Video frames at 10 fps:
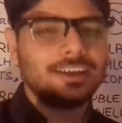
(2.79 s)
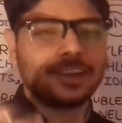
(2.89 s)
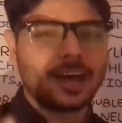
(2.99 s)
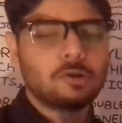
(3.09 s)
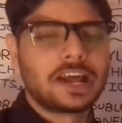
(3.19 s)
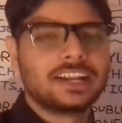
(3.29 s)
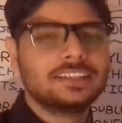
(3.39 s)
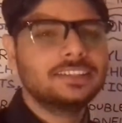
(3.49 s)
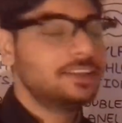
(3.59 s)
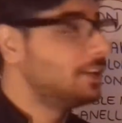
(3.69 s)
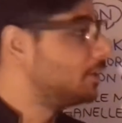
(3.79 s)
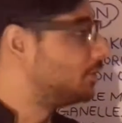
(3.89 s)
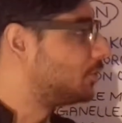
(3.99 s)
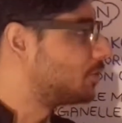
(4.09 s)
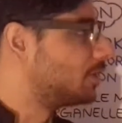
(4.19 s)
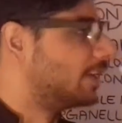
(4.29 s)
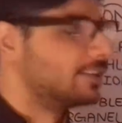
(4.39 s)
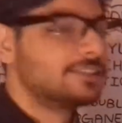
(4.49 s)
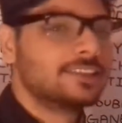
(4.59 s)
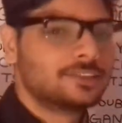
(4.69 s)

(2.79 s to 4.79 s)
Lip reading: Rahul Anand tutorial.